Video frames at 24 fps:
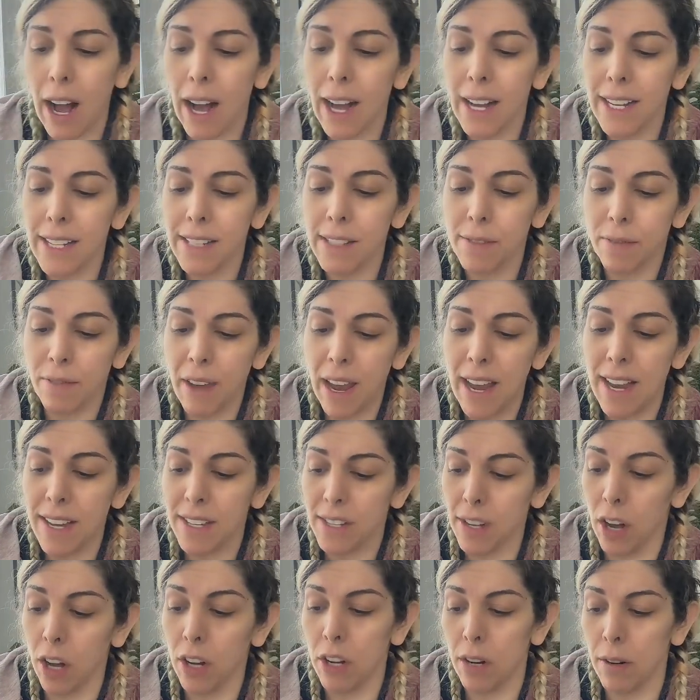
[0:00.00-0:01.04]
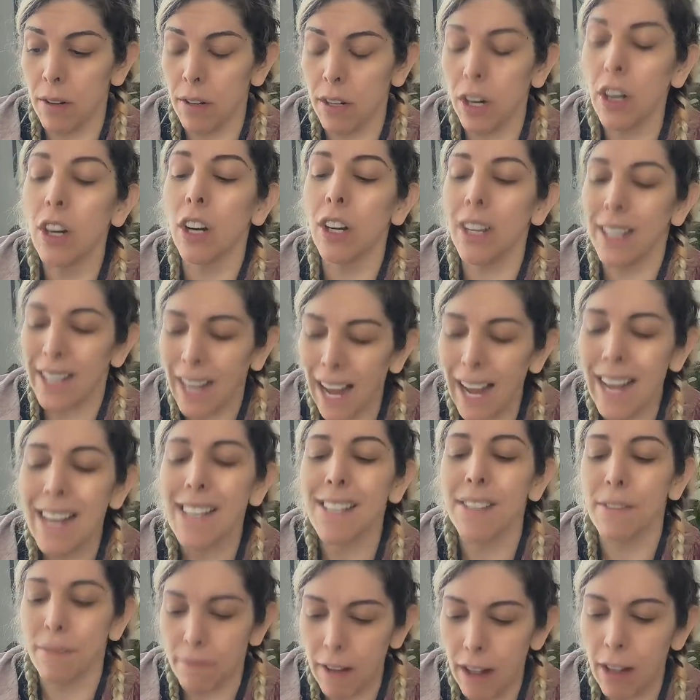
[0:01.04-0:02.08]
Her eyes phased on her, her
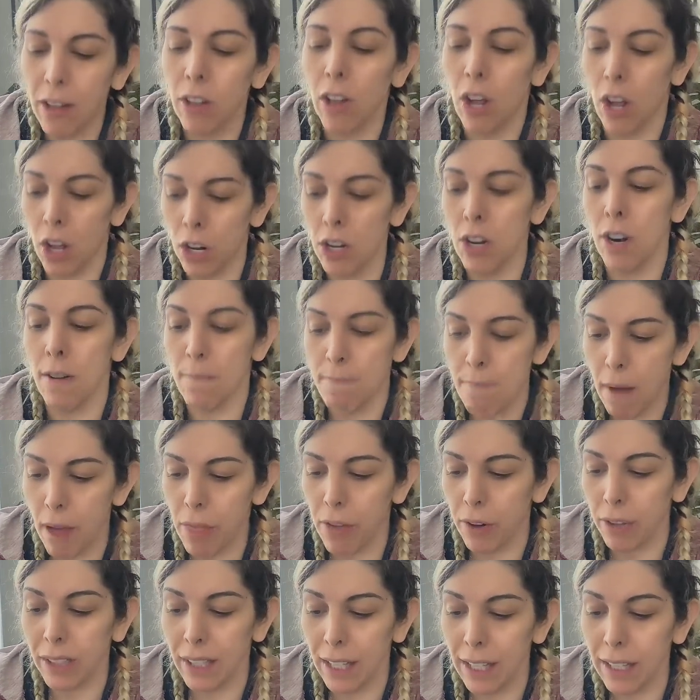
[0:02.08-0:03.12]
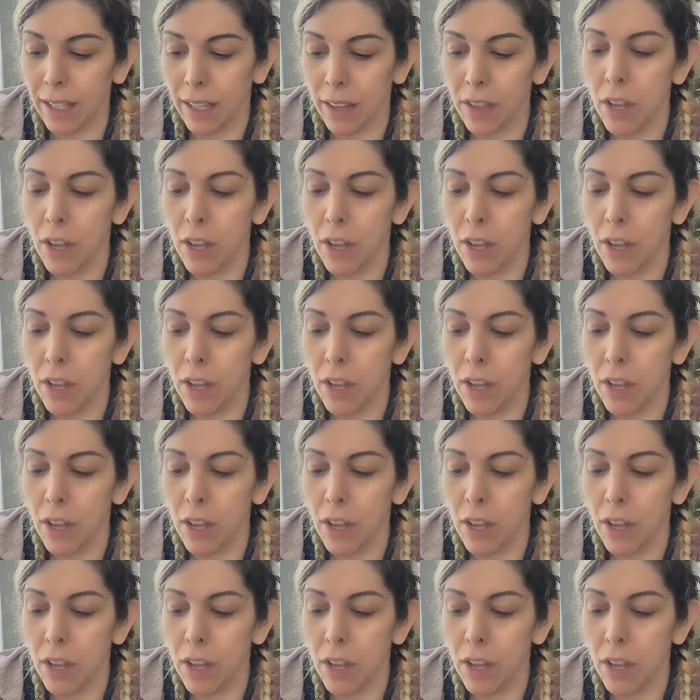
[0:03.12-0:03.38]
gaze fell on her mother